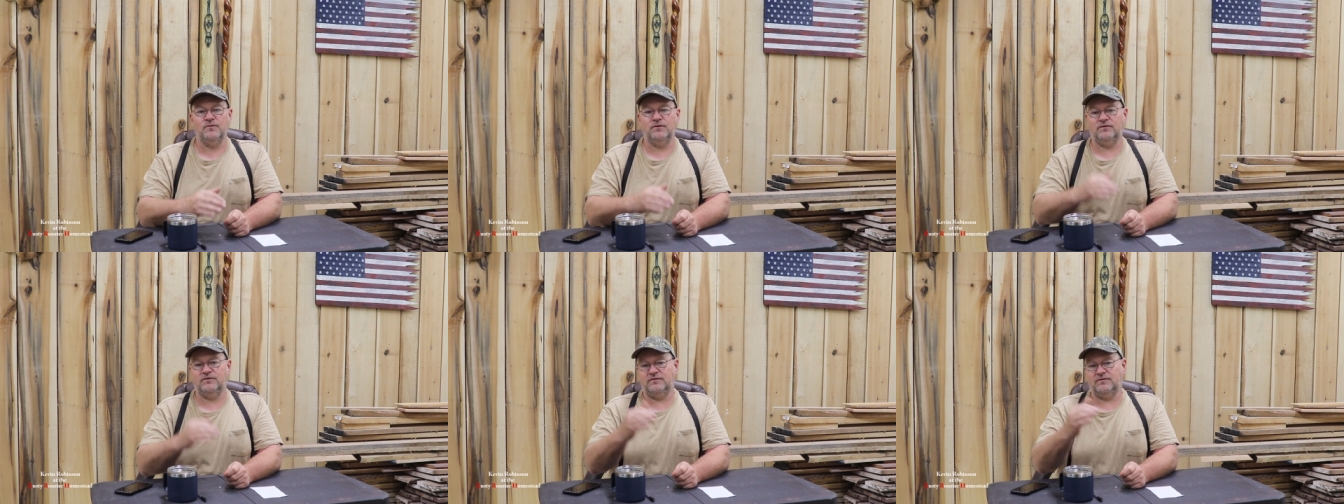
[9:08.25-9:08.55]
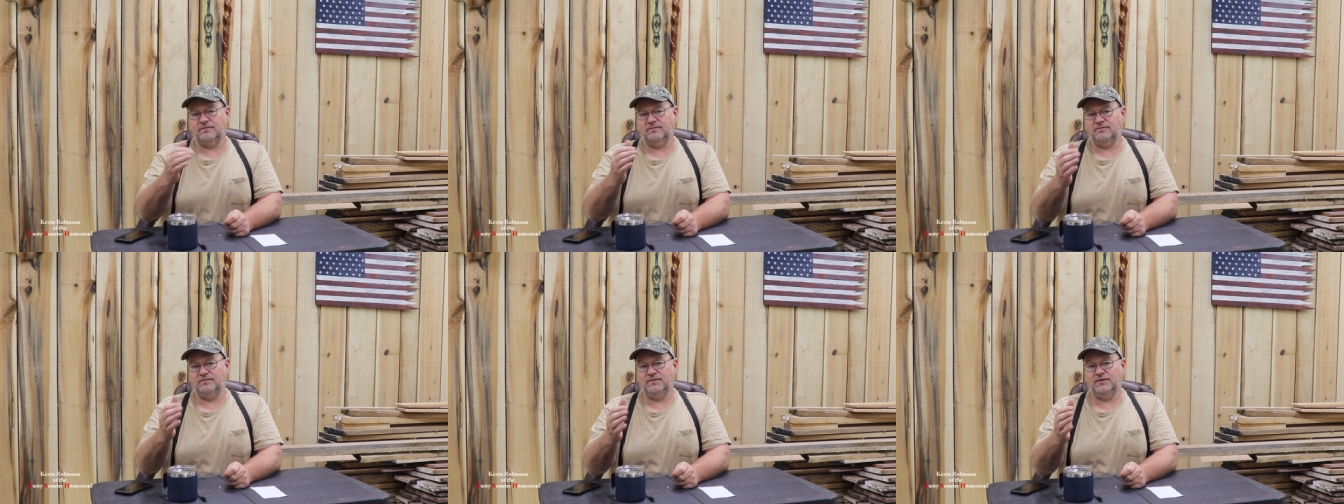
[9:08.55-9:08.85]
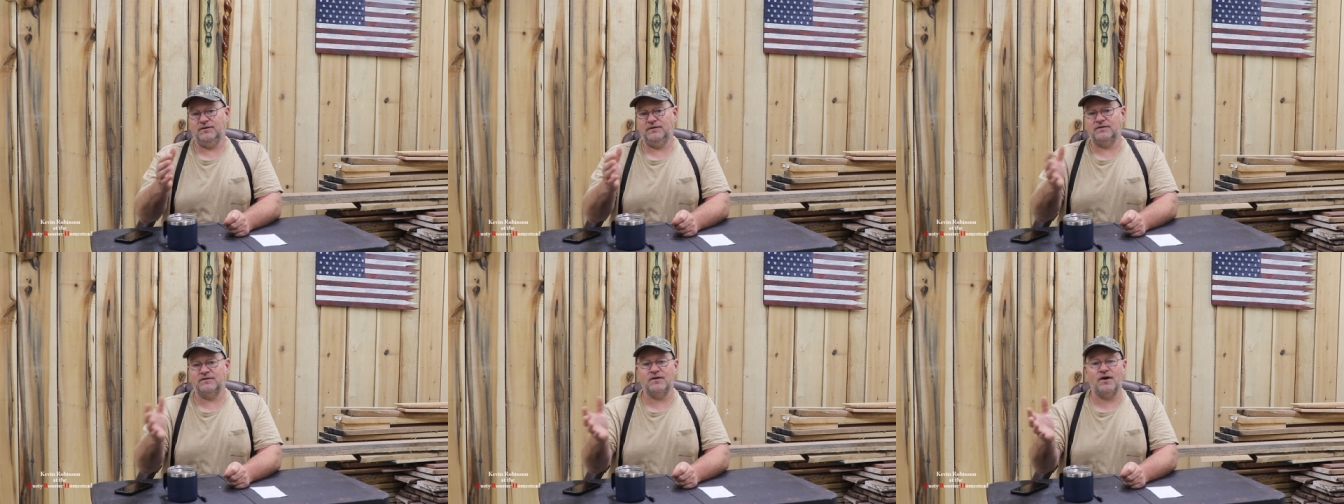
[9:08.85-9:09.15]
which
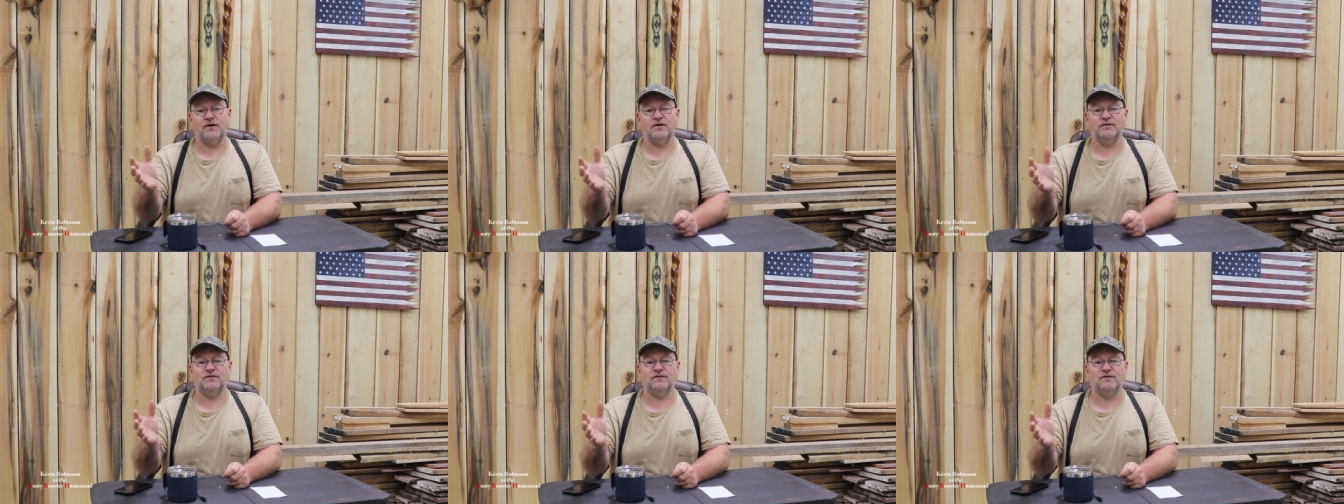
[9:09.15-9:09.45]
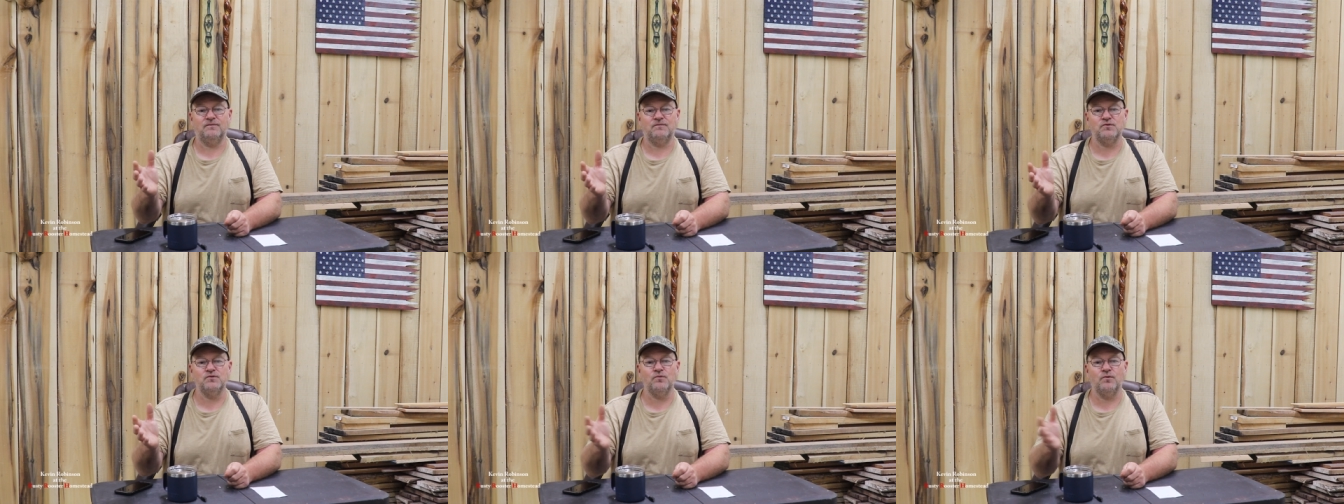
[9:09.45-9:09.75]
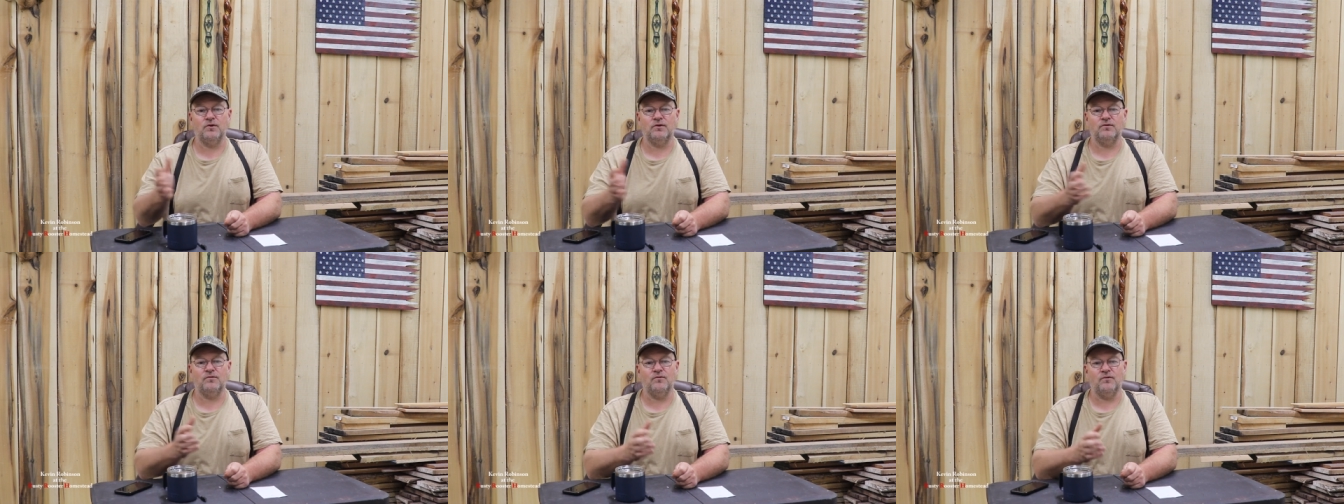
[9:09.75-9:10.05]
is nice if you
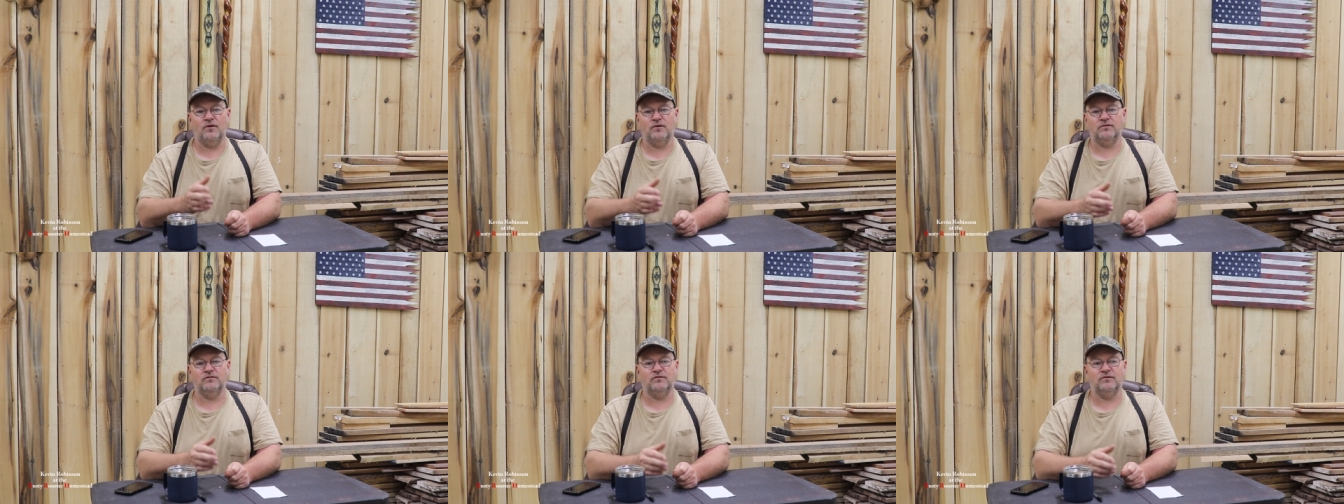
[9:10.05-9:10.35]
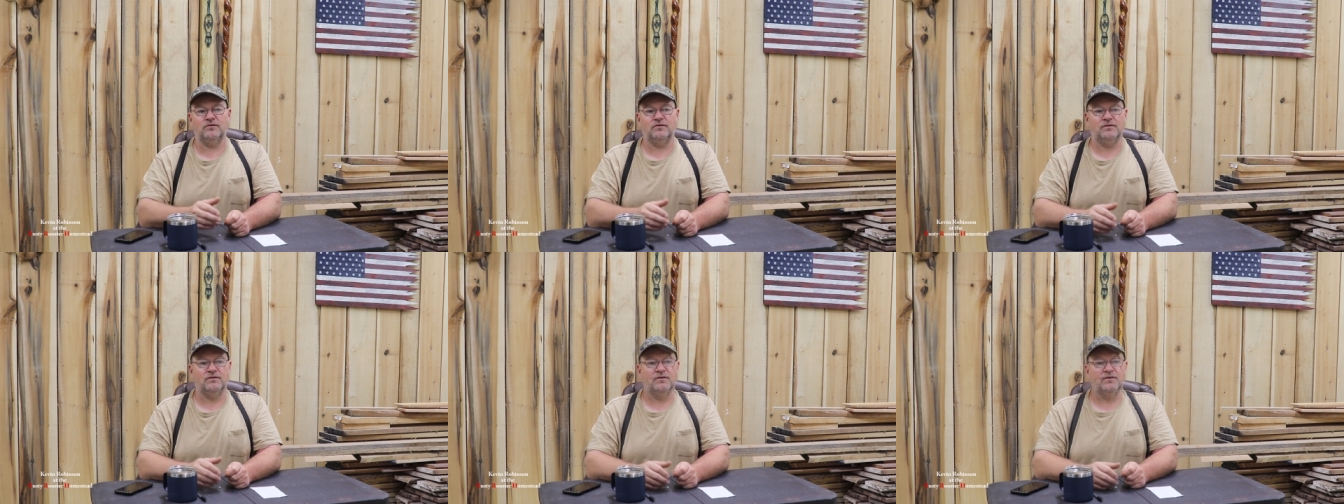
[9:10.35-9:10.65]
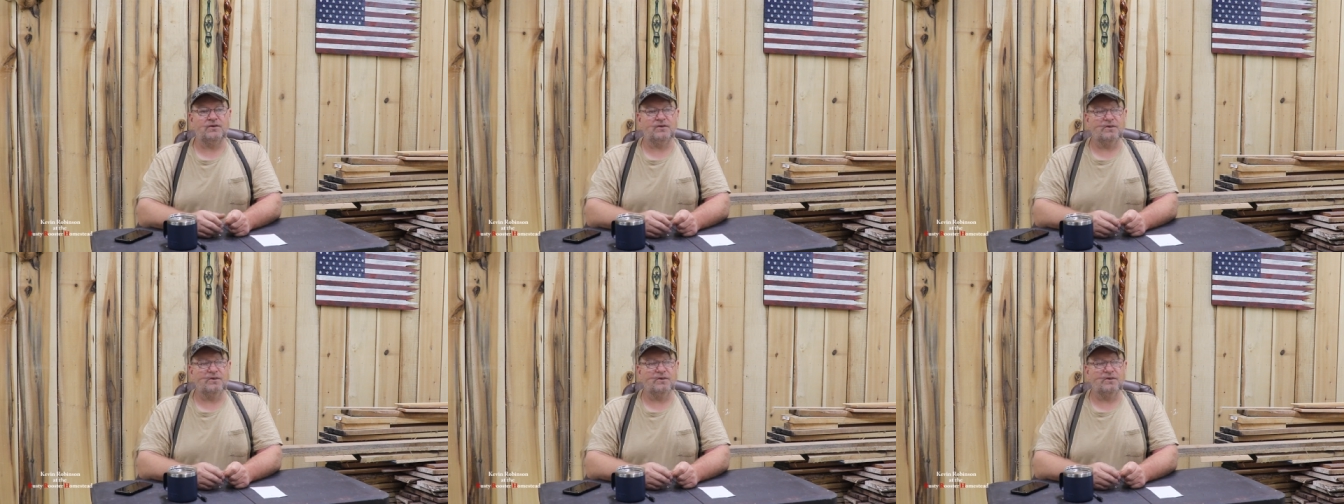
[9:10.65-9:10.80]
want to watch it.